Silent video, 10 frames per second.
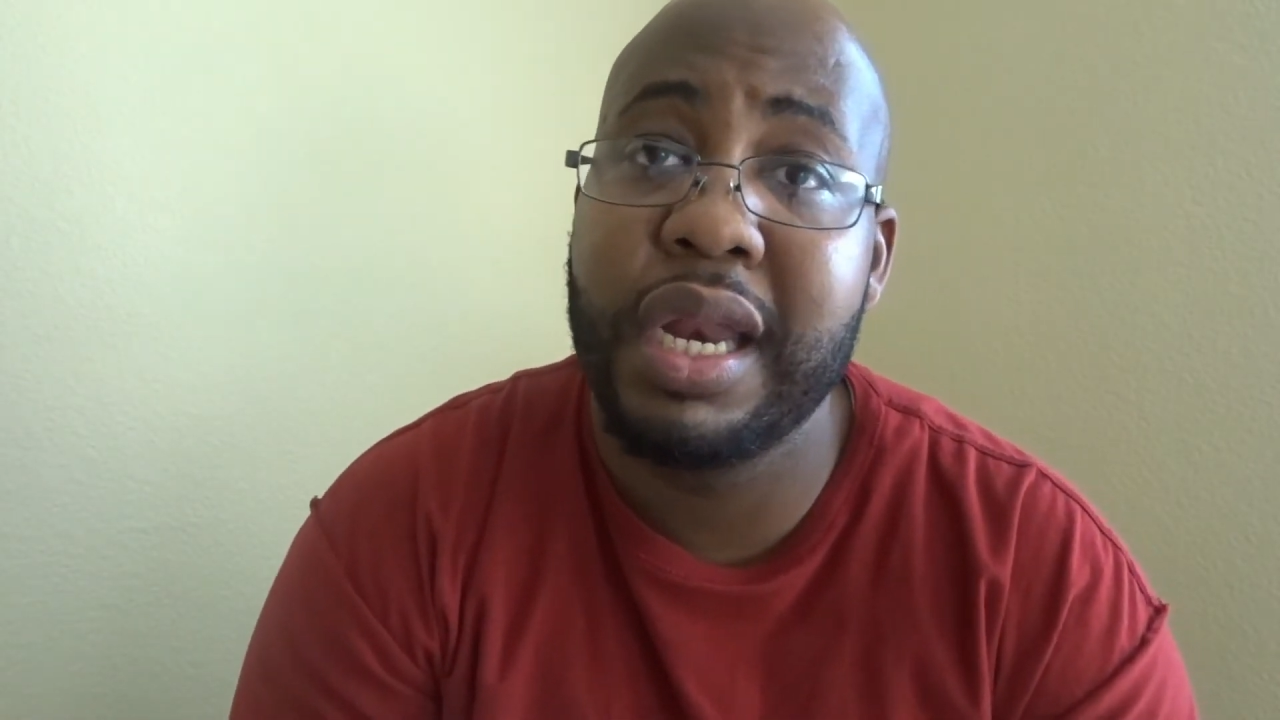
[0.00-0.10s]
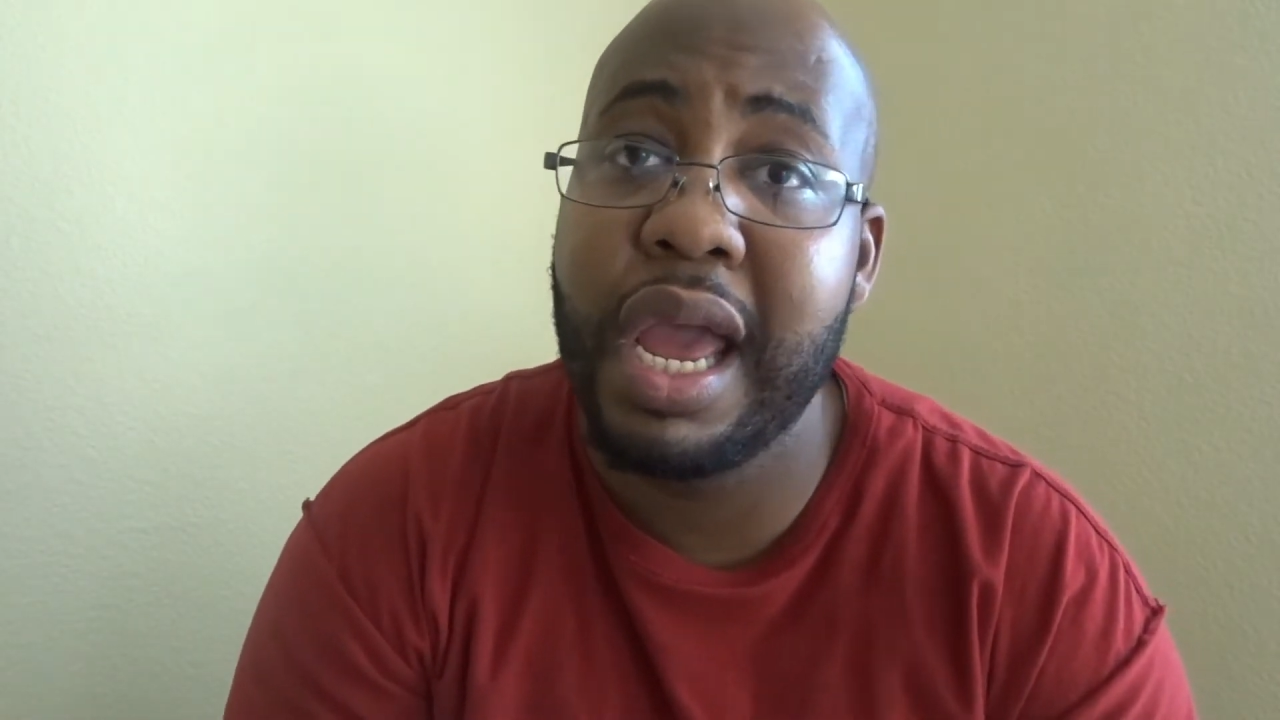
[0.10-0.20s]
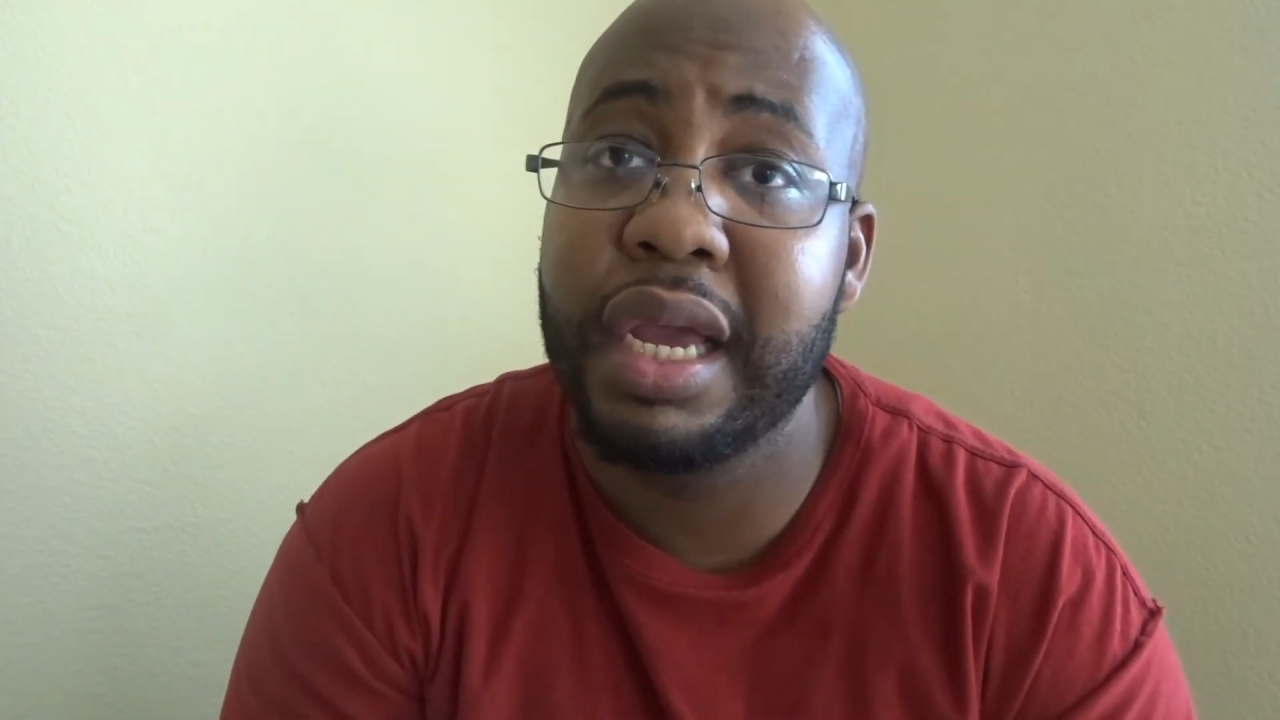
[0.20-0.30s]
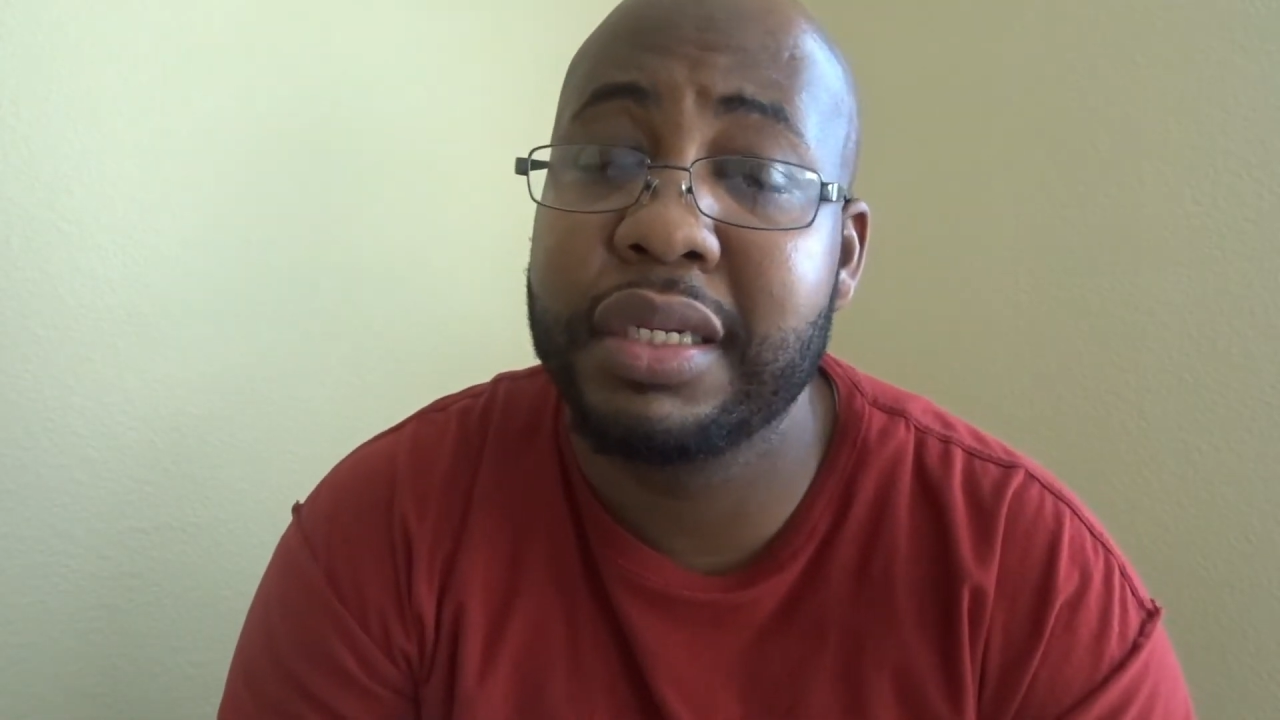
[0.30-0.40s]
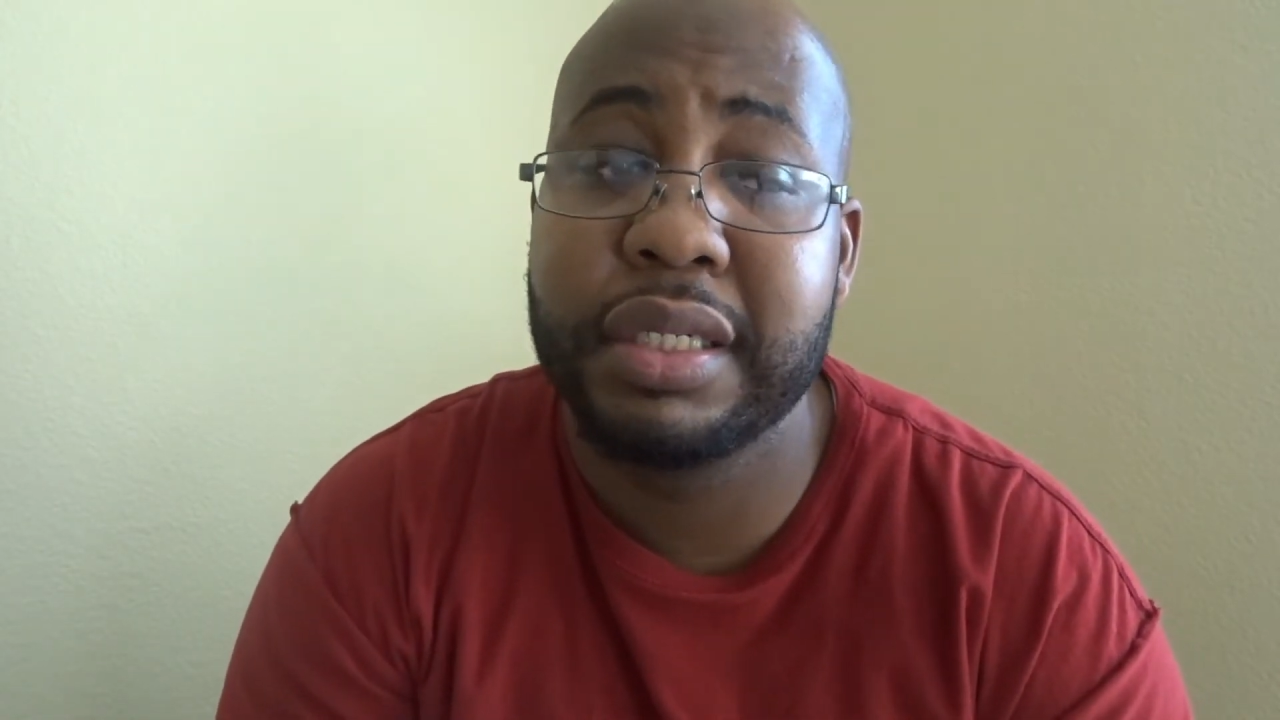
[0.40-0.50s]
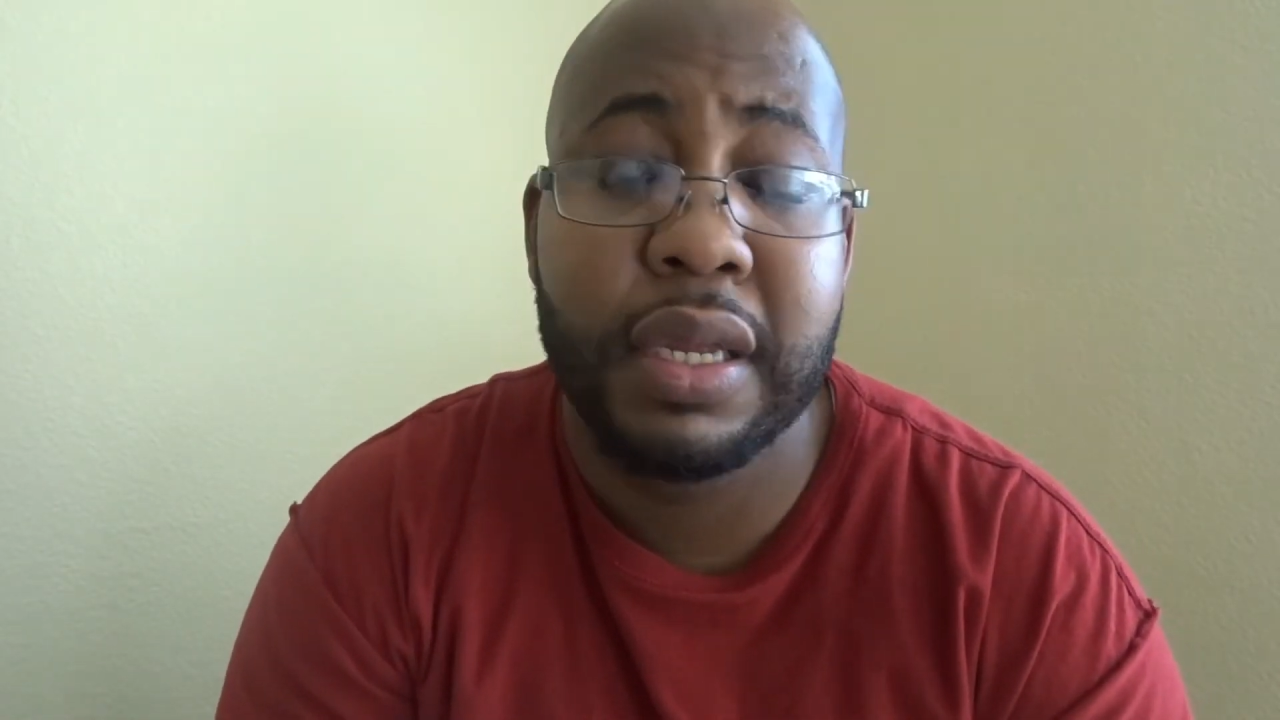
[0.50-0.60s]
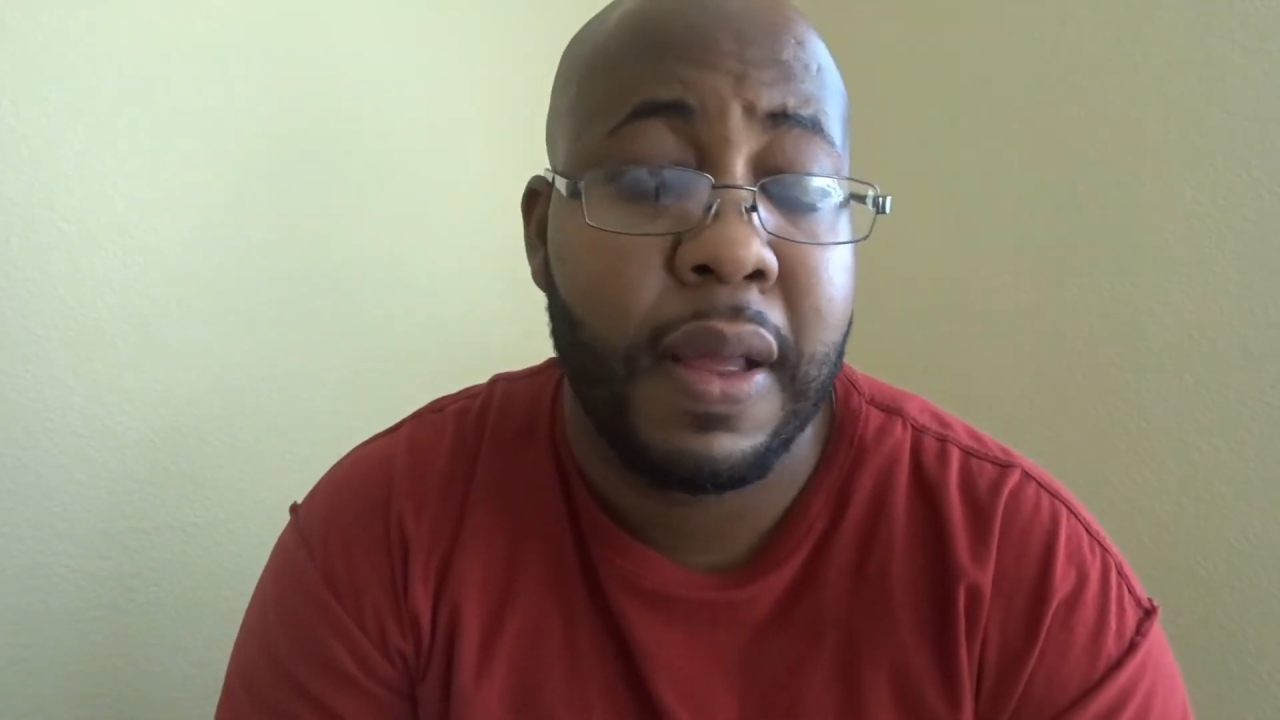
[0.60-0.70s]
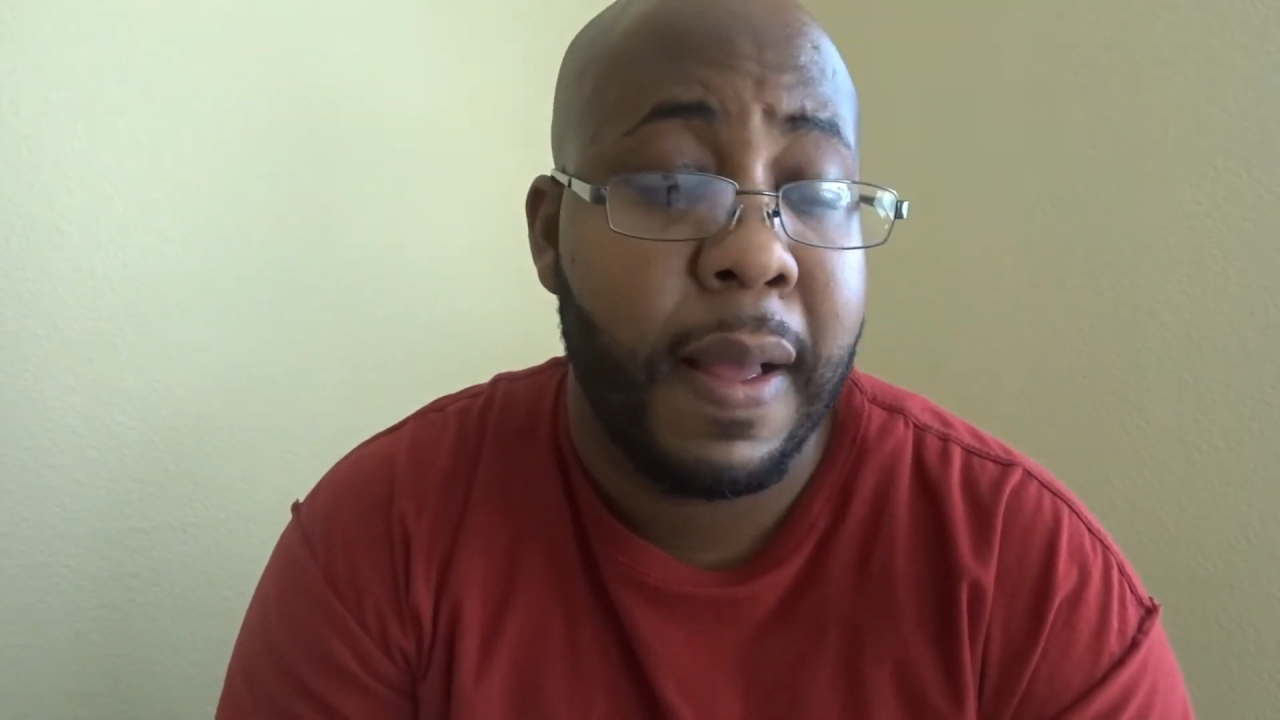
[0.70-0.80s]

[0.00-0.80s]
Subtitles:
next.